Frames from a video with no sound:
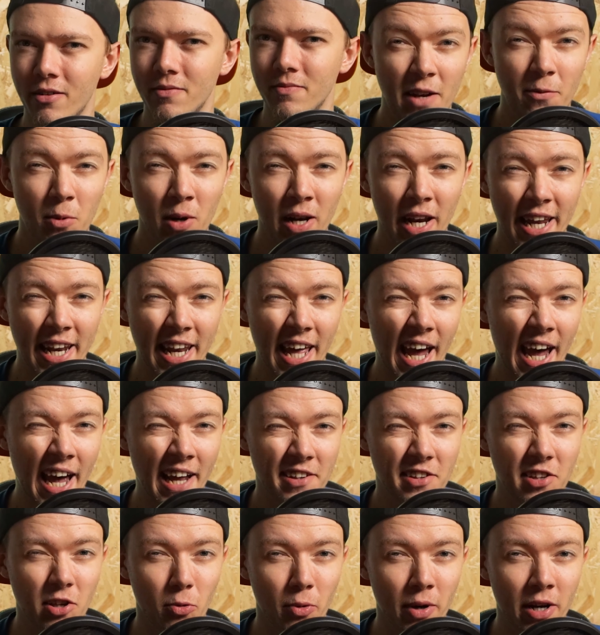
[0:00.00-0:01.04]
It will
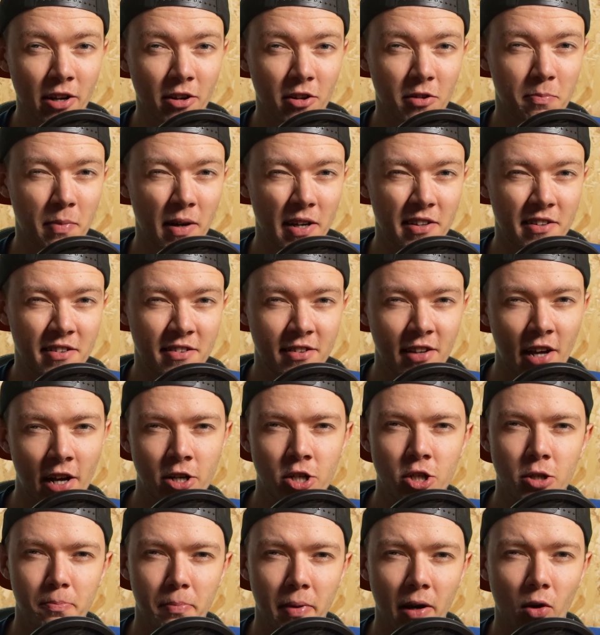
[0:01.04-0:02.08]
enhance your videos by
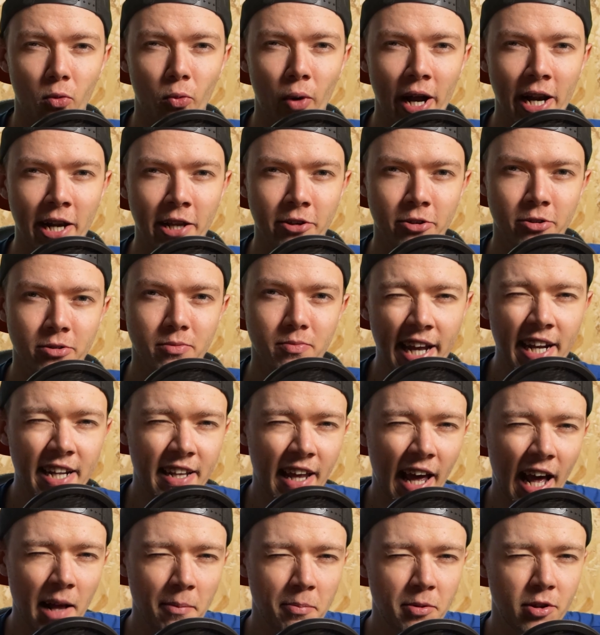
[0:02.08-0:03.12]
such a big value. And it
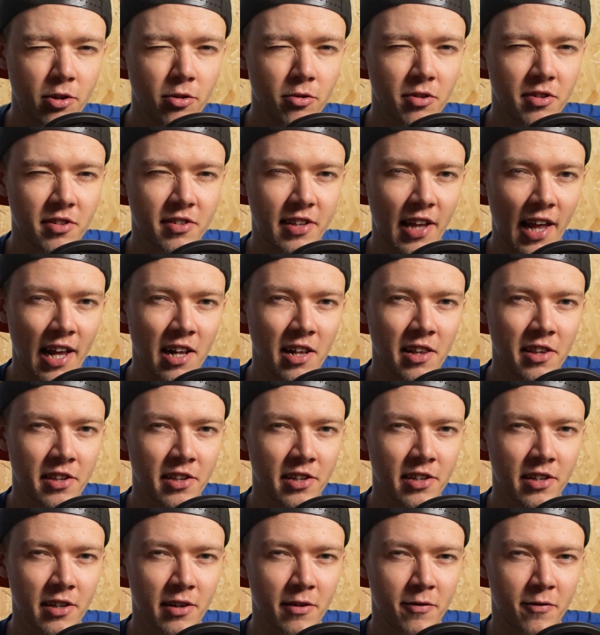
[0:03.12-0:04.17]
helps you sell
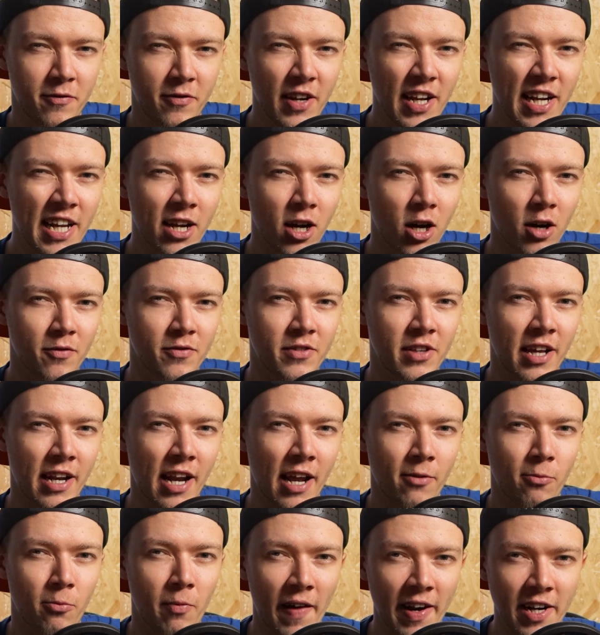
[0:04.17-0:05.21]
the feeling of that
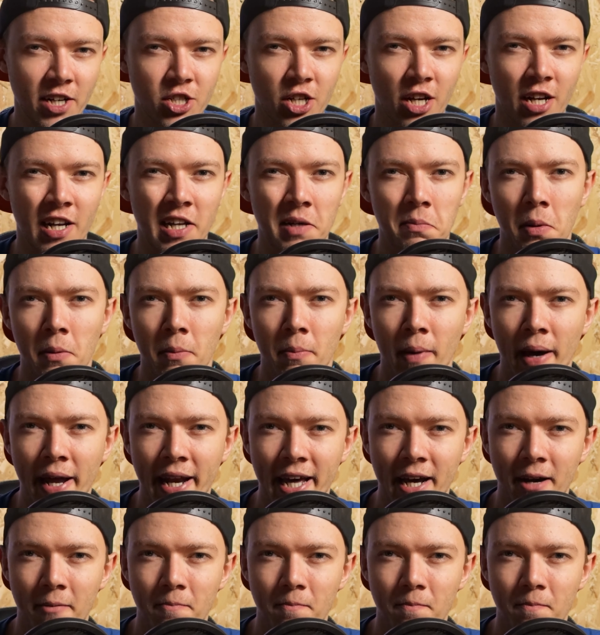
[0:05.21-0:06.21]
adventure a little bit better.